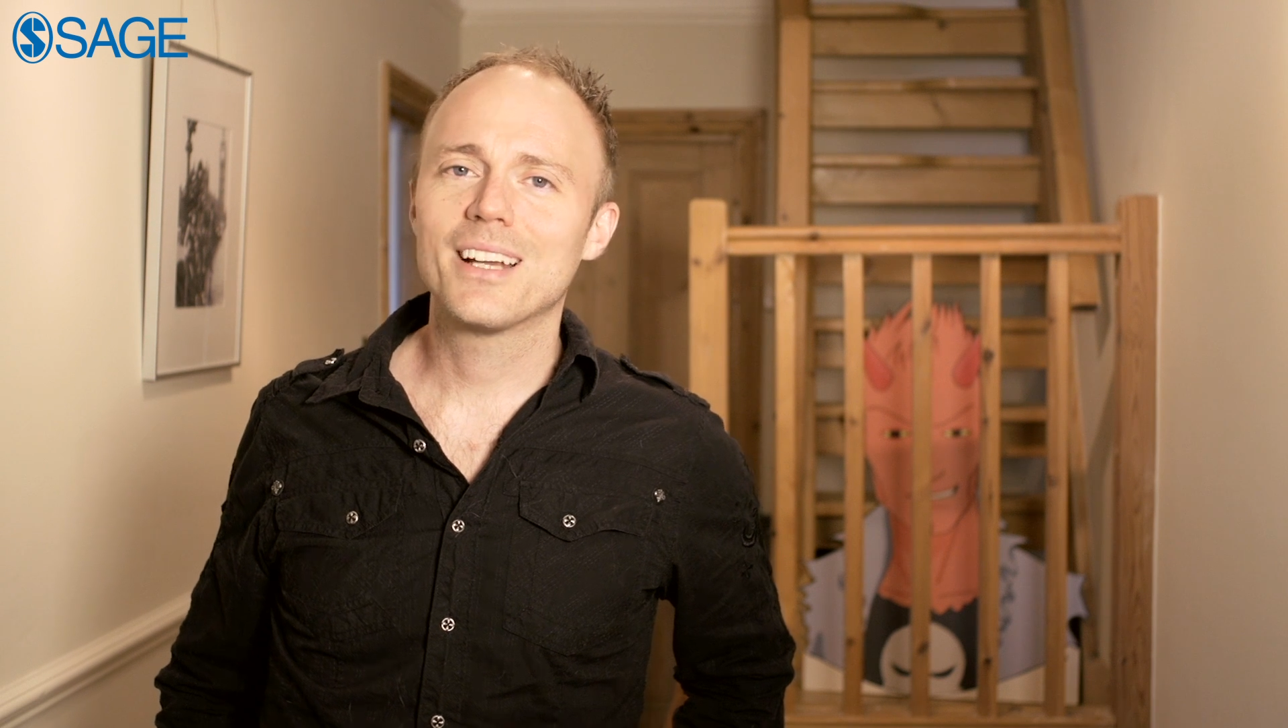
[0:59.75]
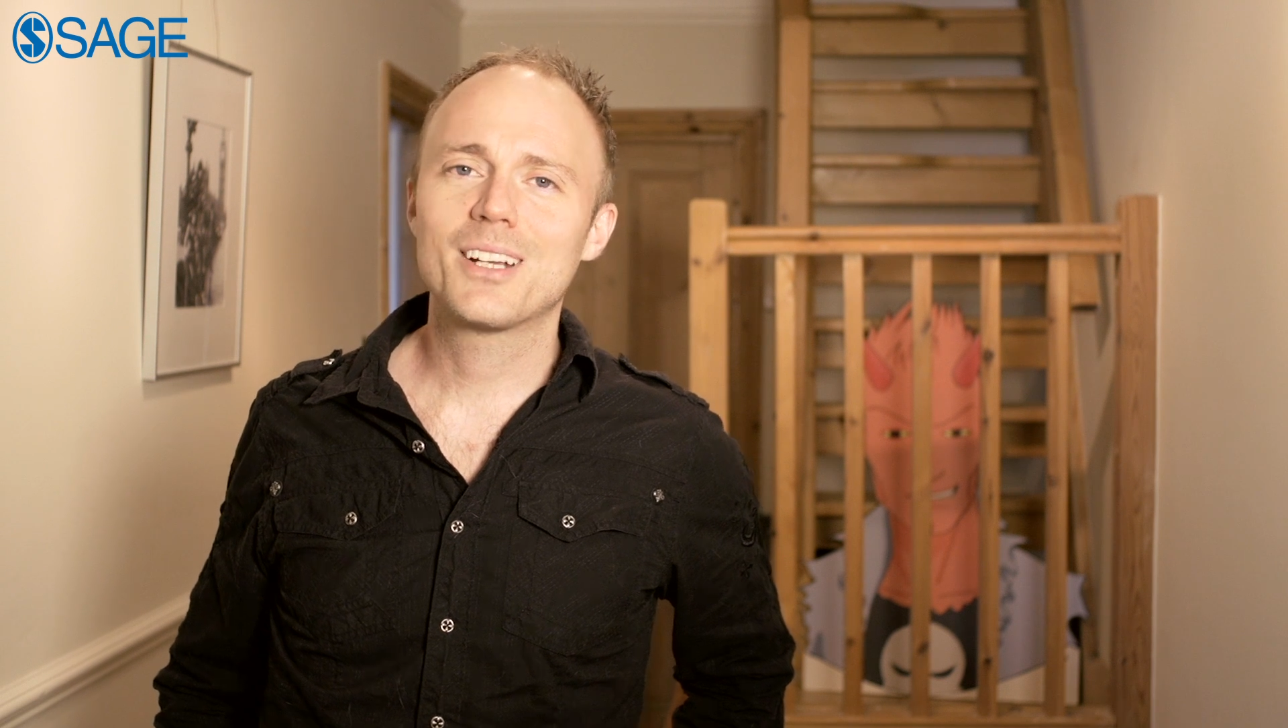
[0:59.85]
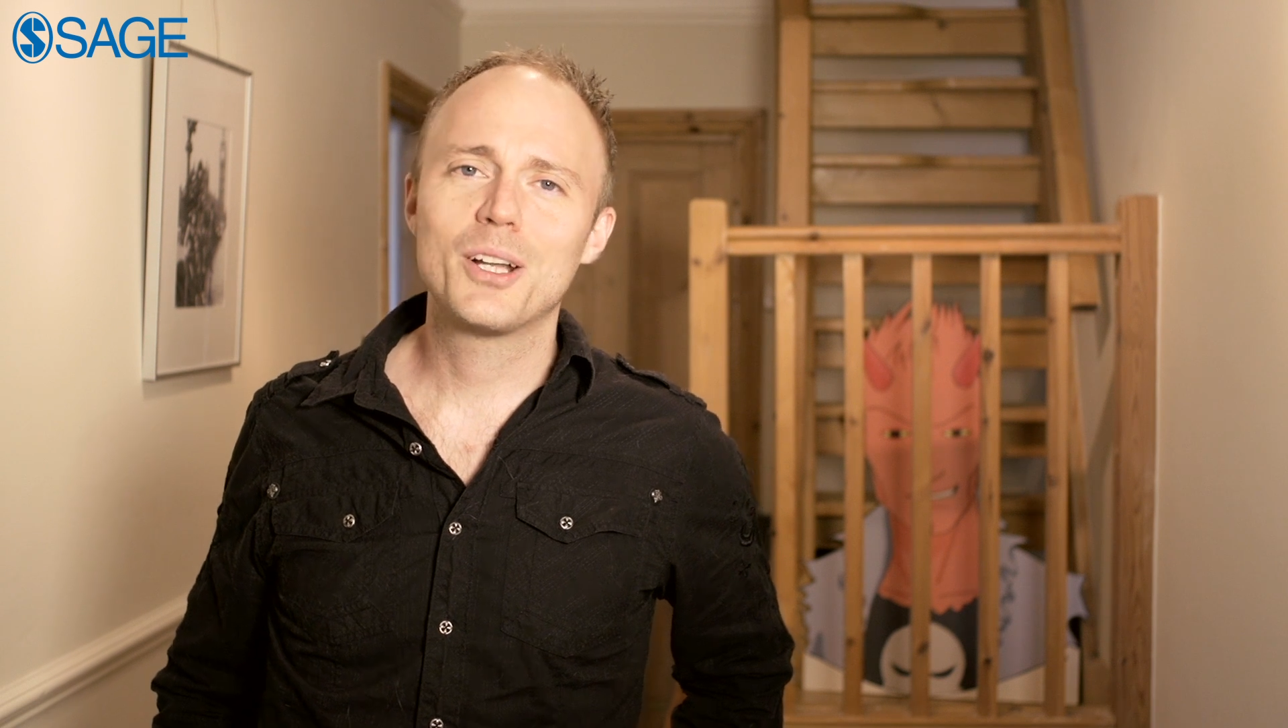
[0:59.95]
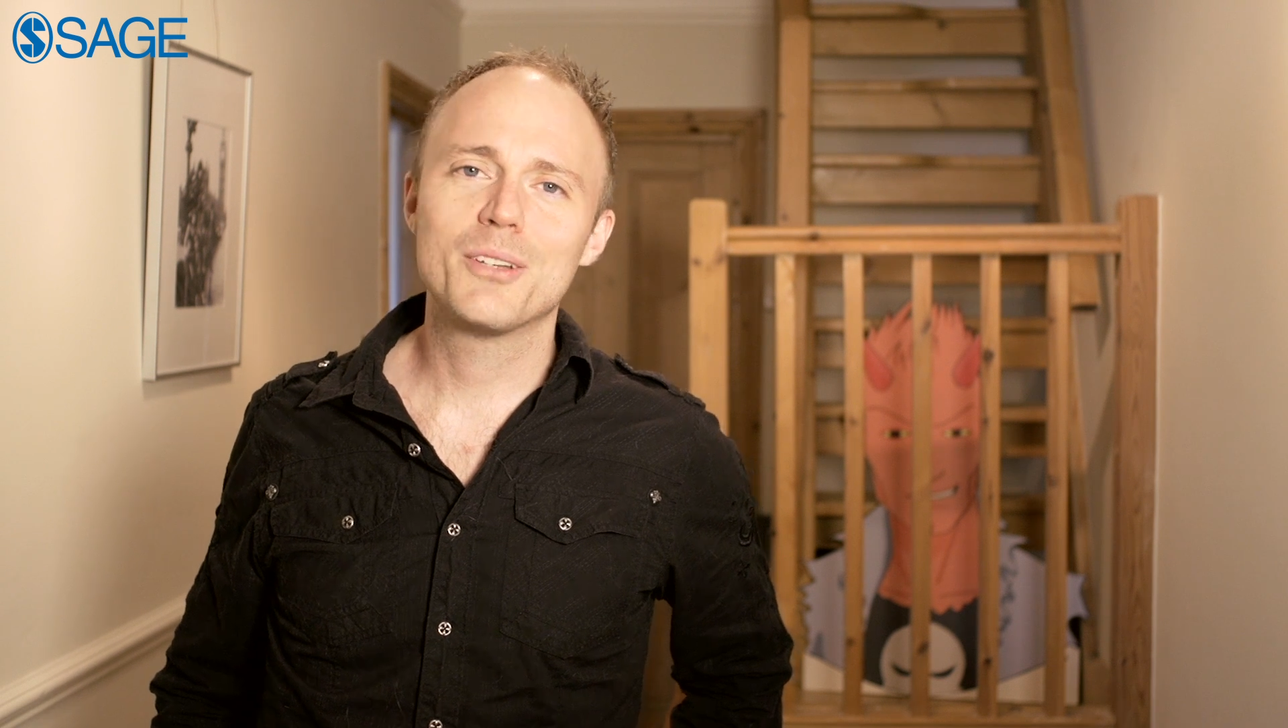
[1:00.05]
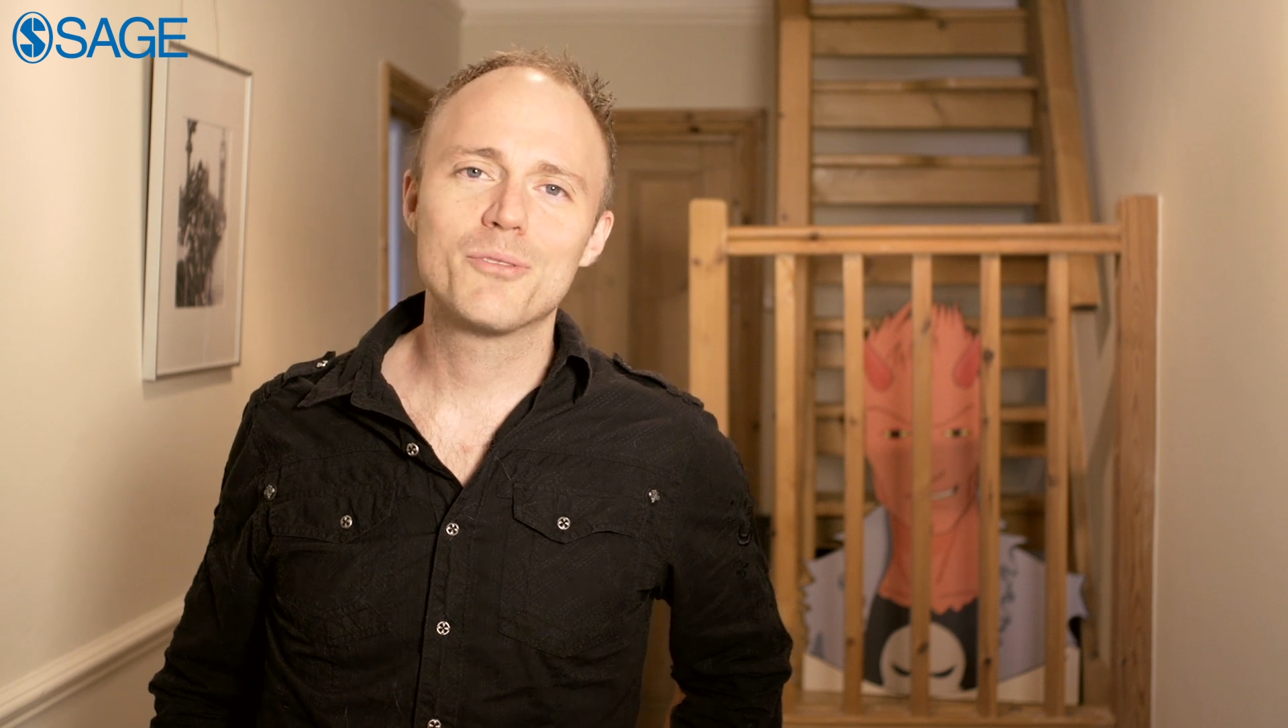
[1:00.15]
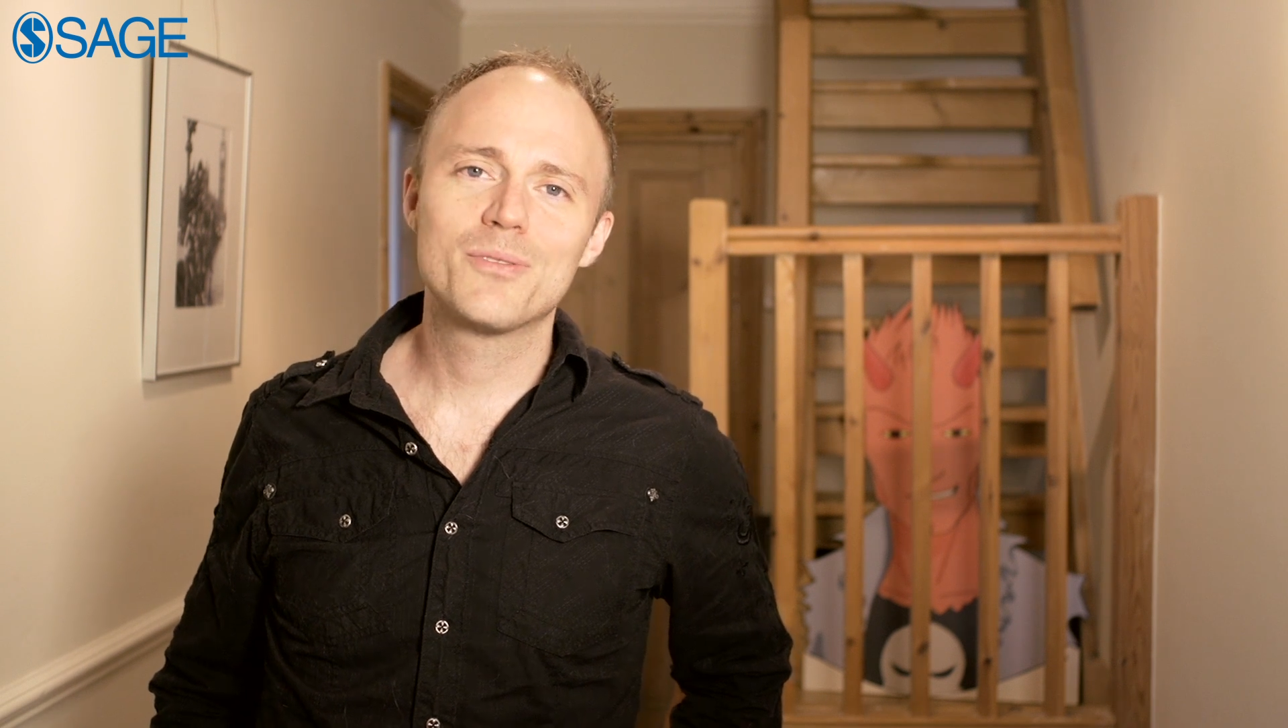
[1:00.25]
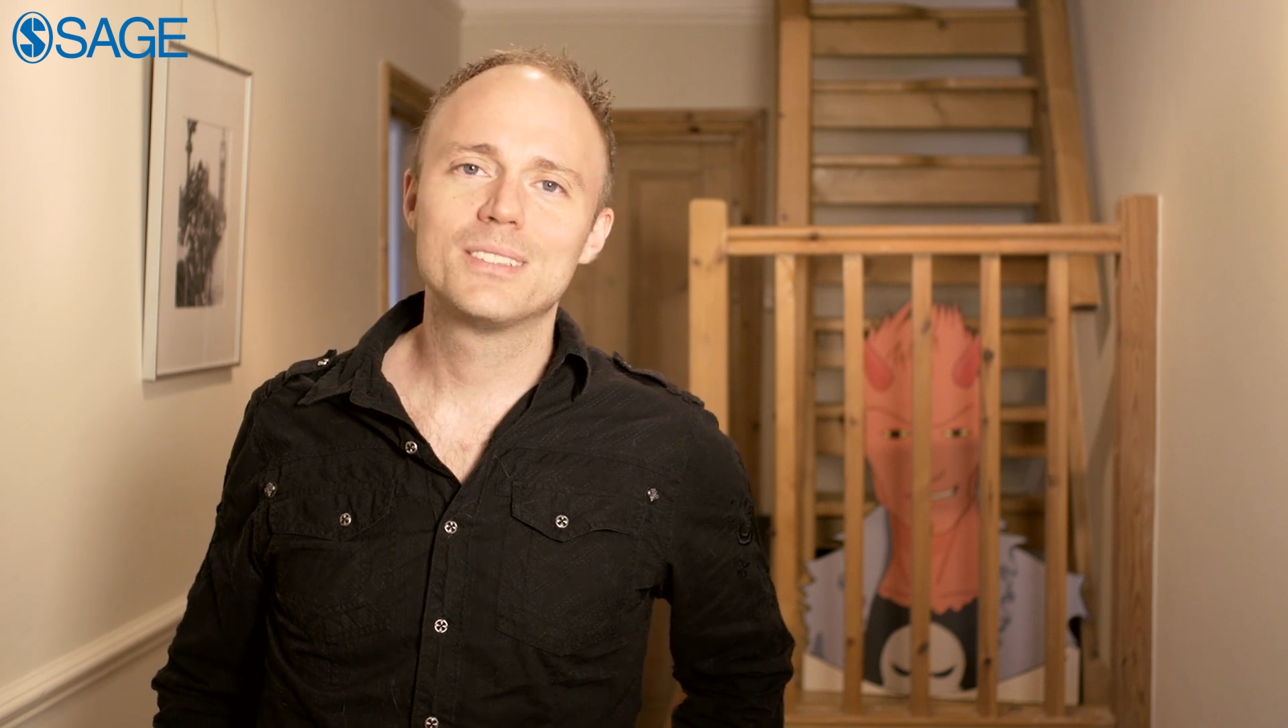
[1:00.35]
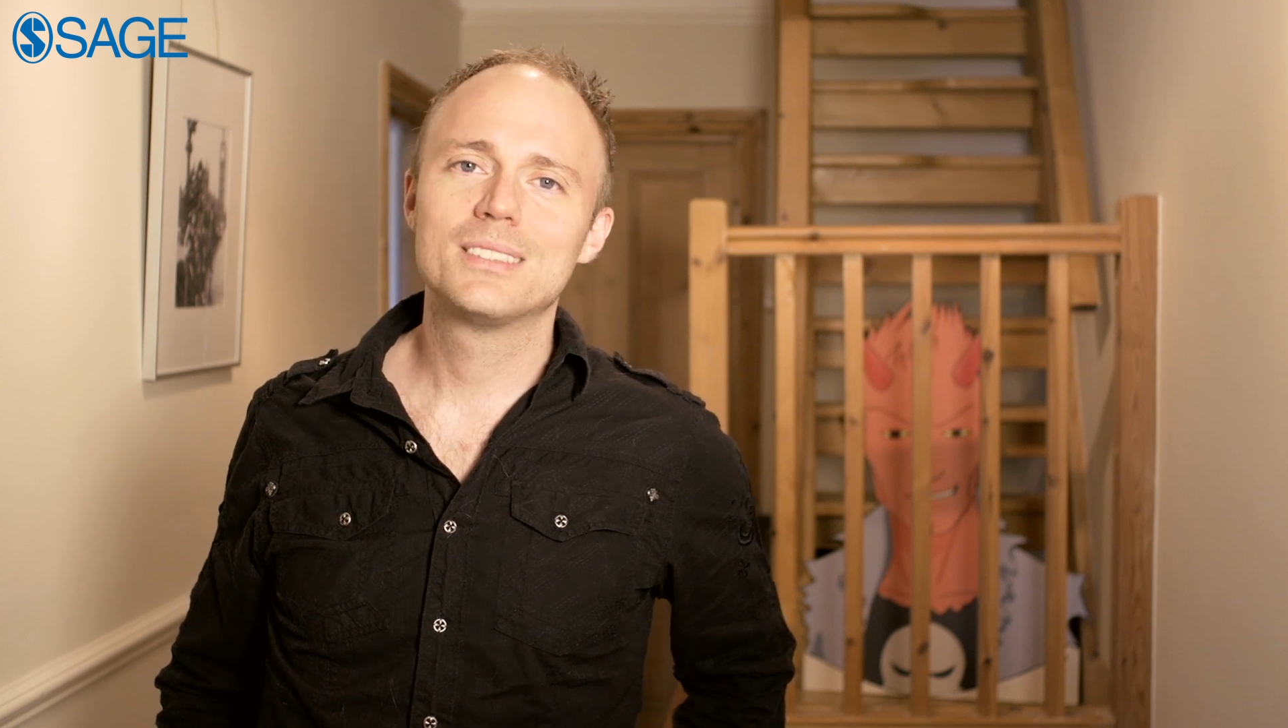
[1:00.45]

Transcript: that kind of,